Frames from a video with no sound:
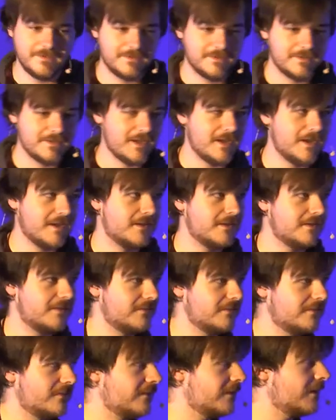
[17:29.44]

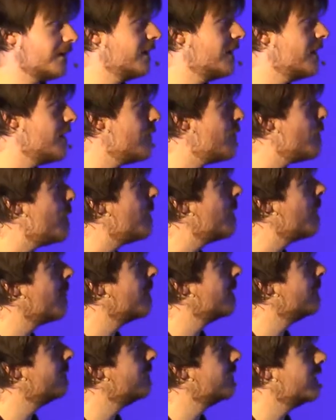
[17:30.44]
And um,
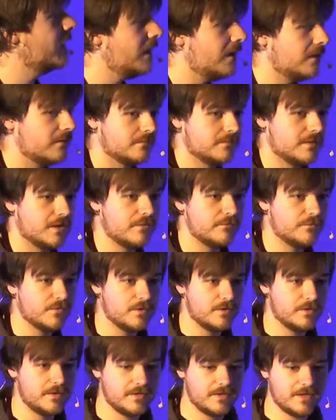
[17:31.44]
yeah,
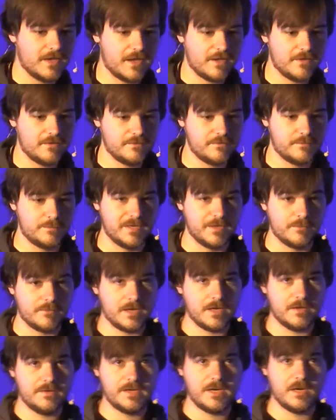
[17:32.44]
Envoy has been
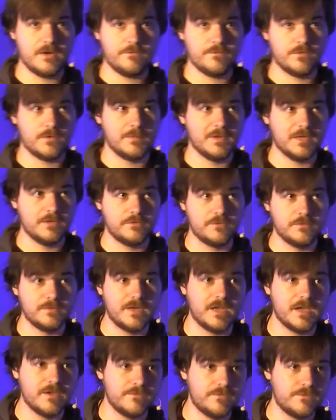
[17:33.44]
around now for about two and
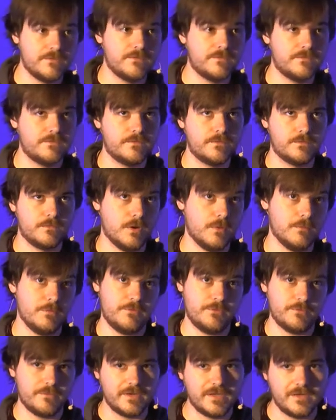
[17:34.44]
a half,
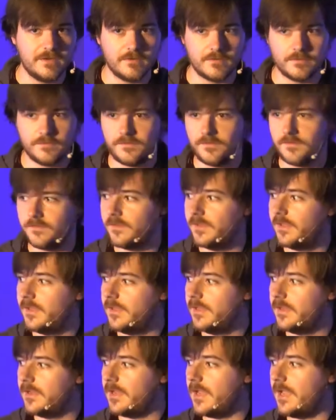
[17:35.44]
almost three years.
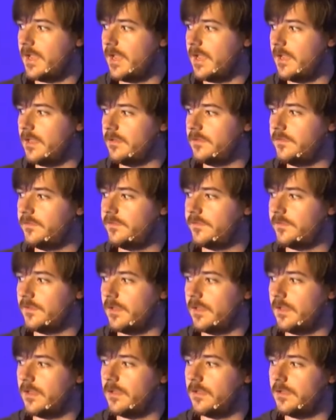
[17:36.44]
And,
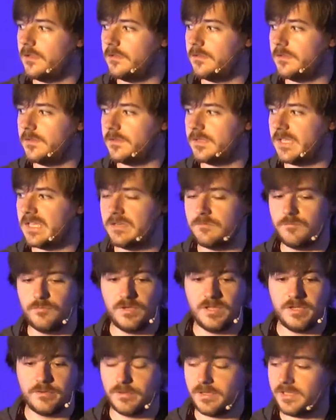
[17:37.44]
uh, and
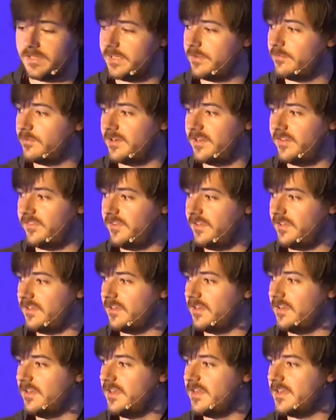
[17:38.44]
really quickly, what is it?
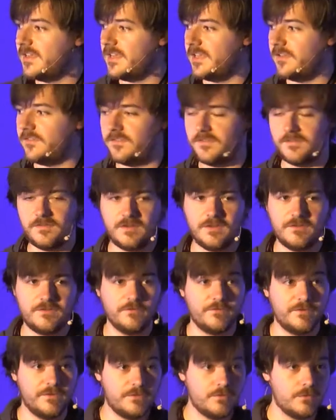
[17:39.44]
It's, it's a
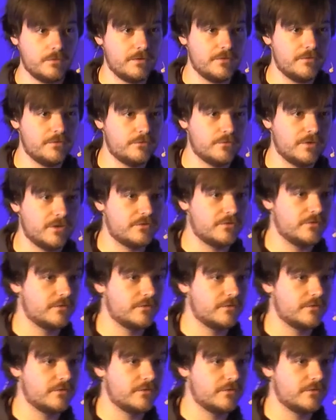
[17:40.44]
visitor registration